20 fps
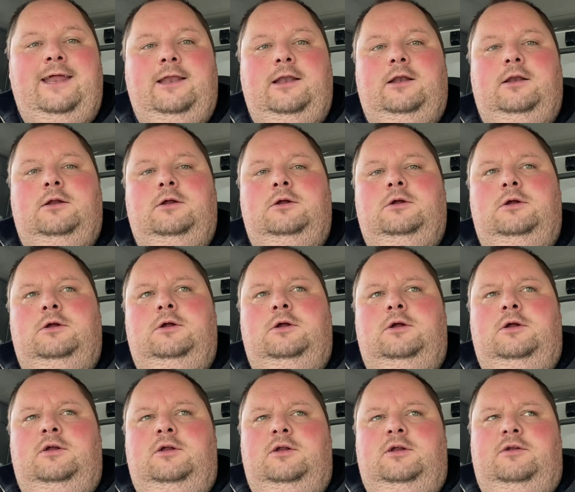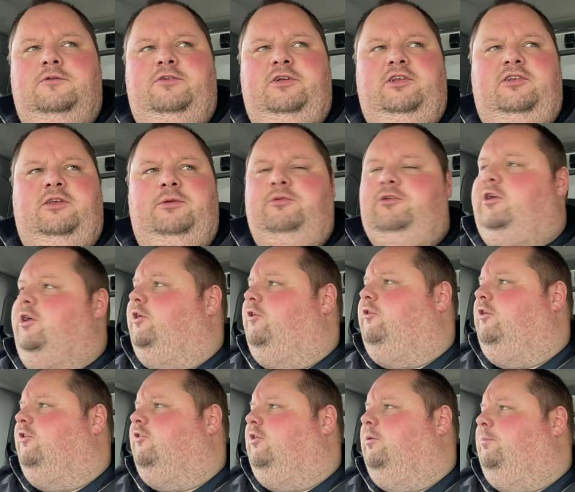I think it seems to be going
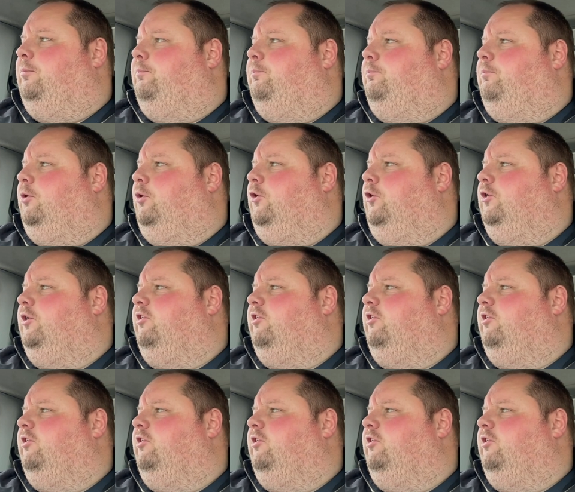across the board.